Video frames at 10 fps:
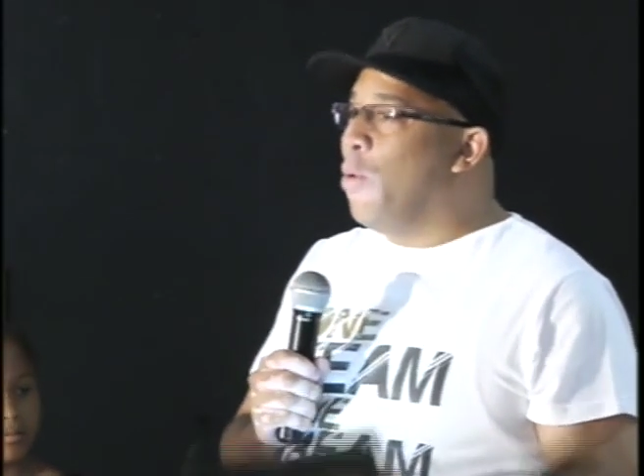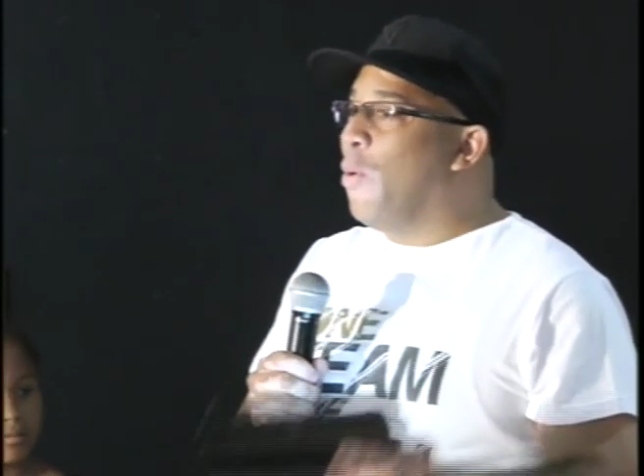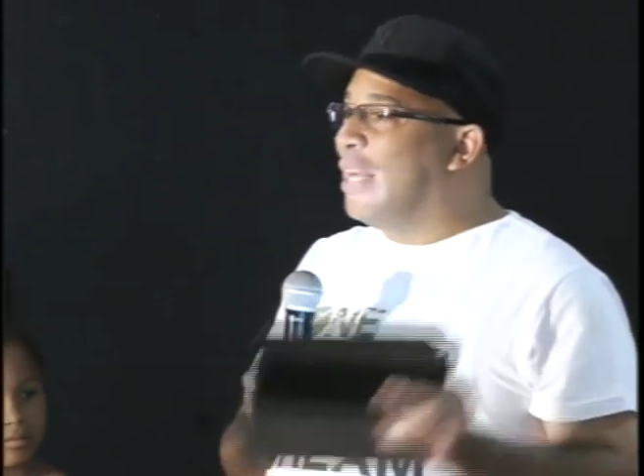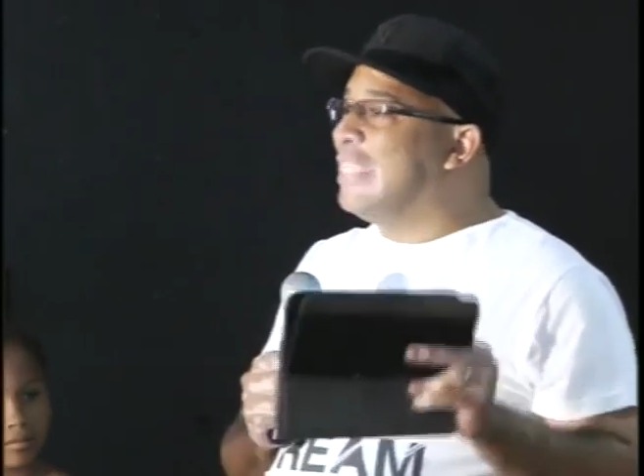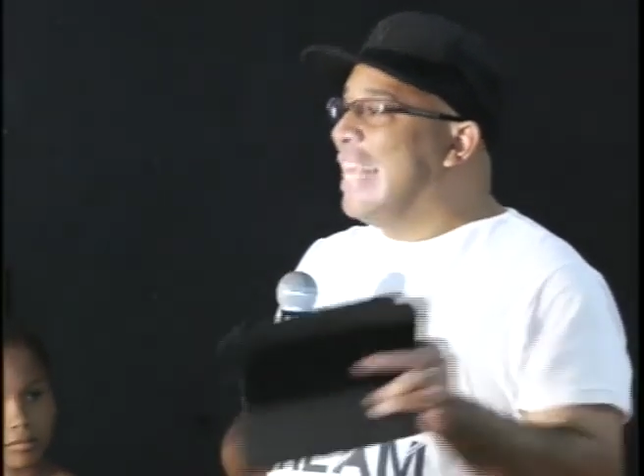
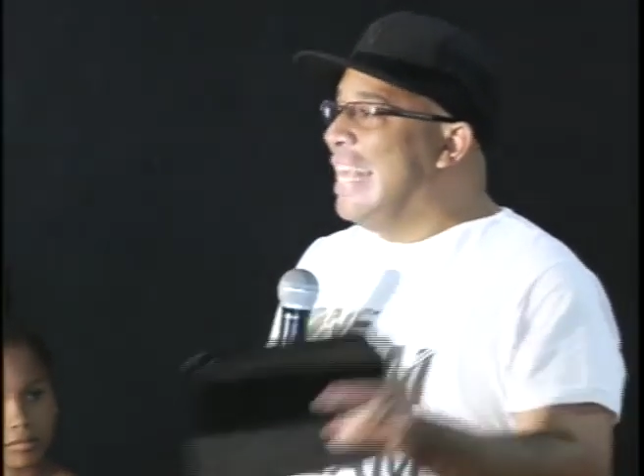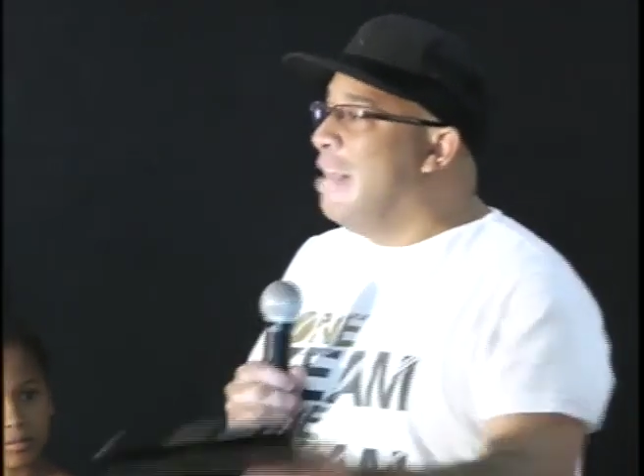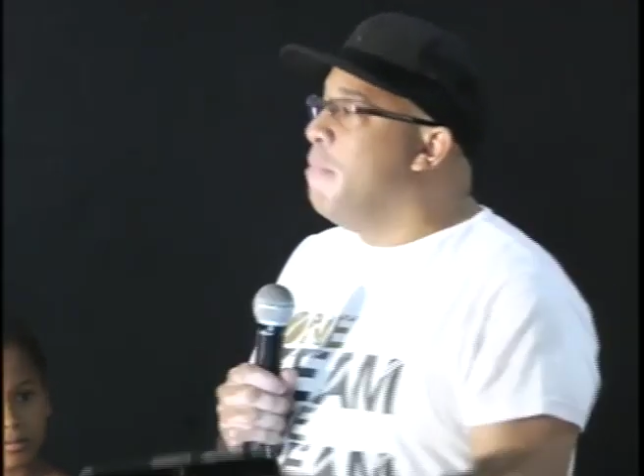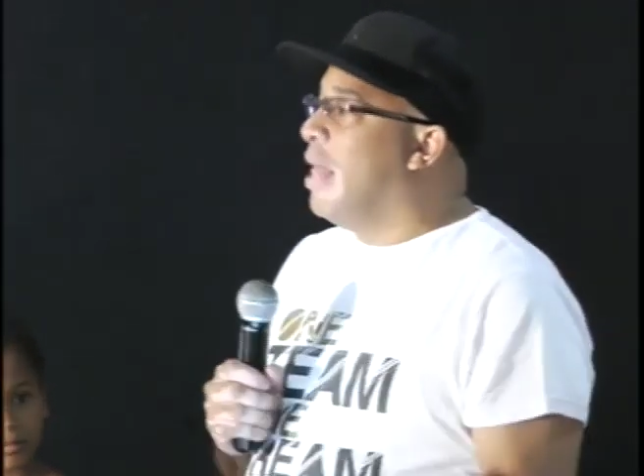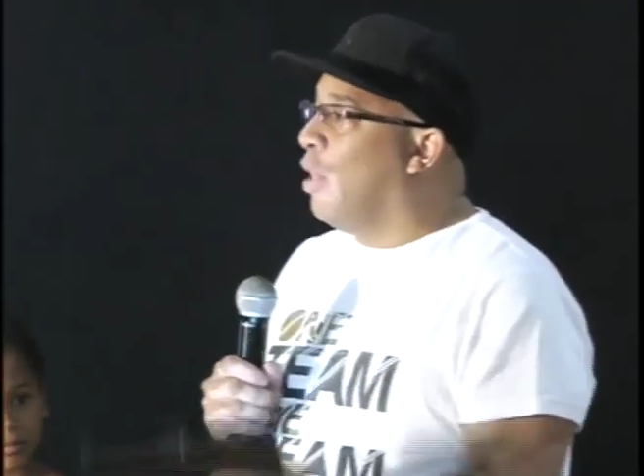there was an
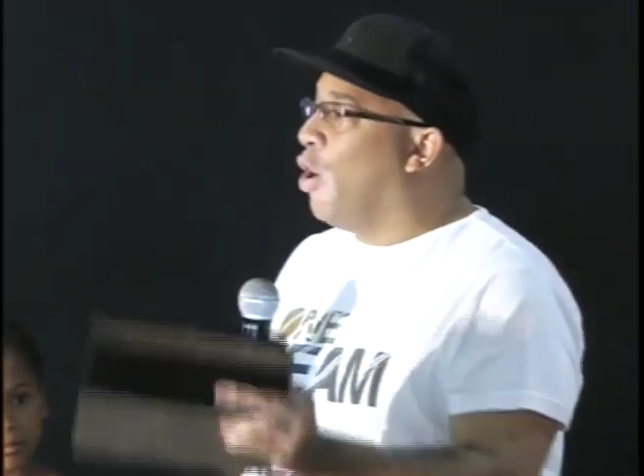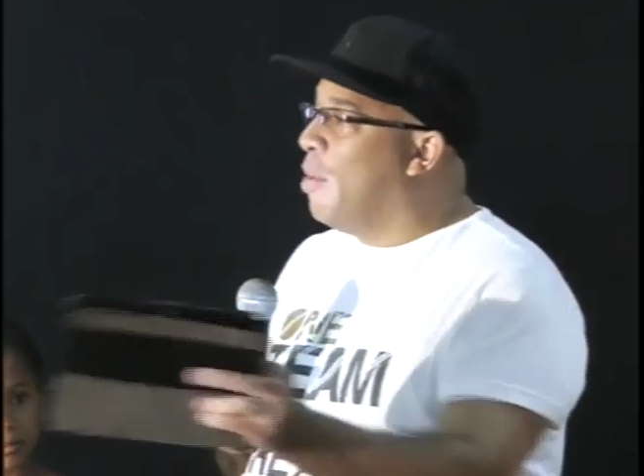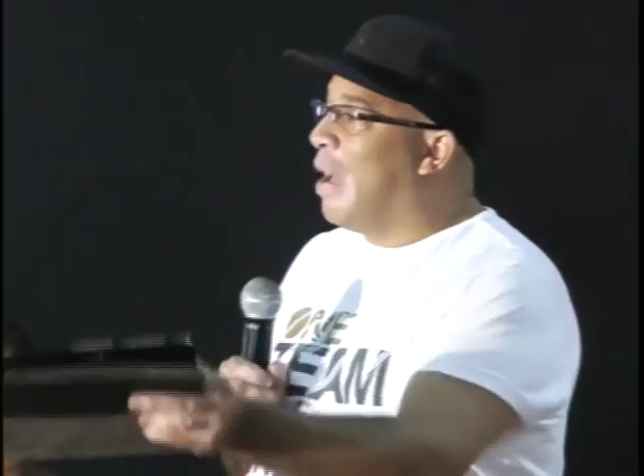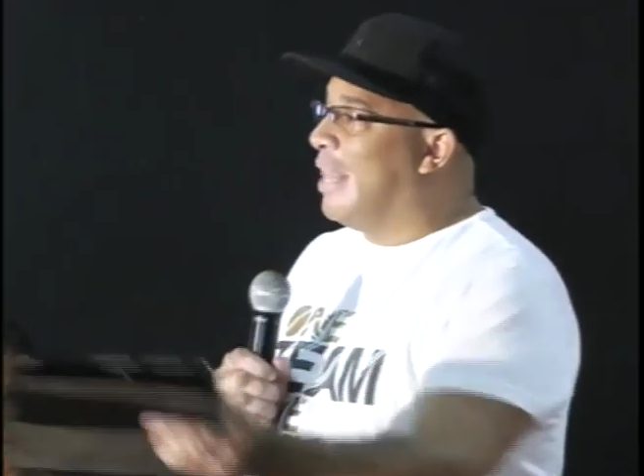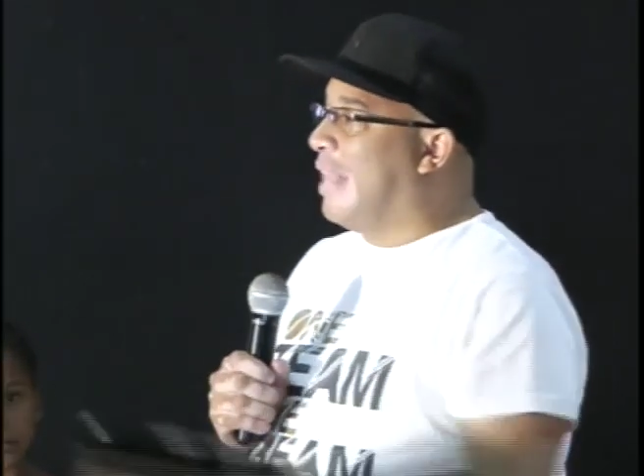email
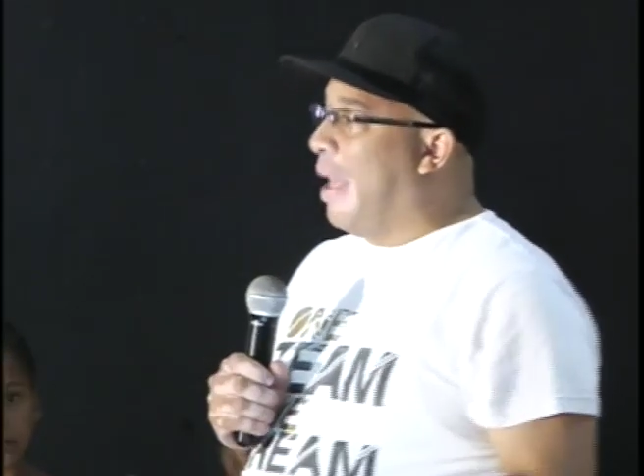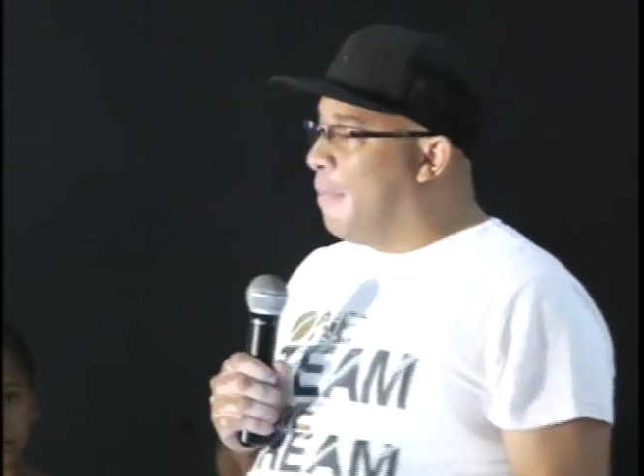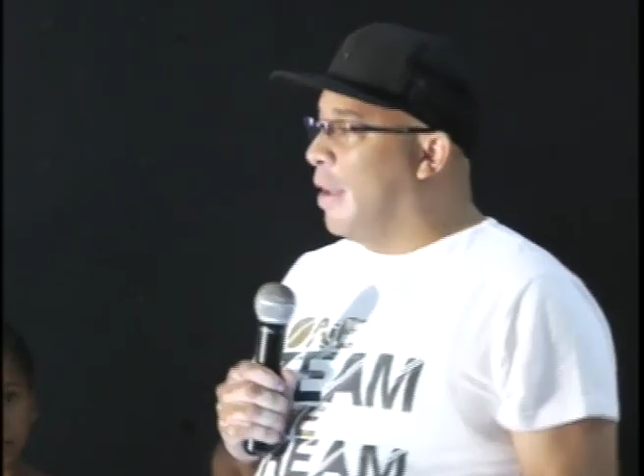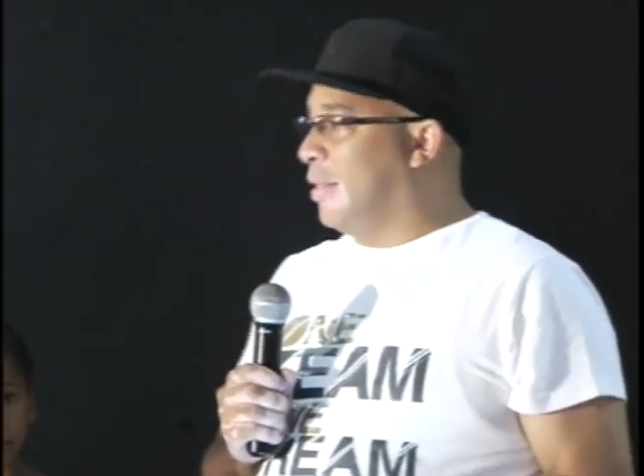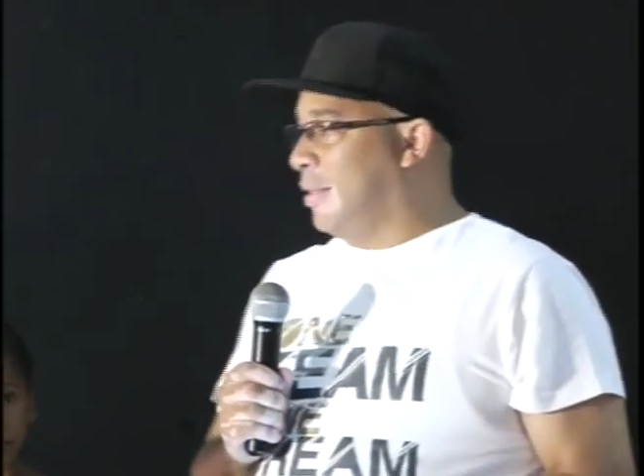on my
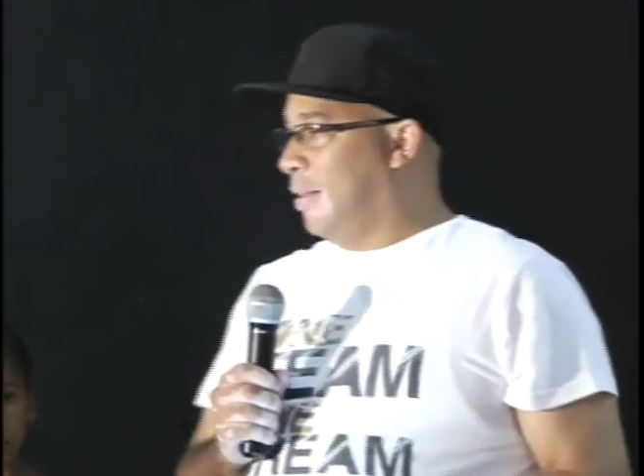tablet.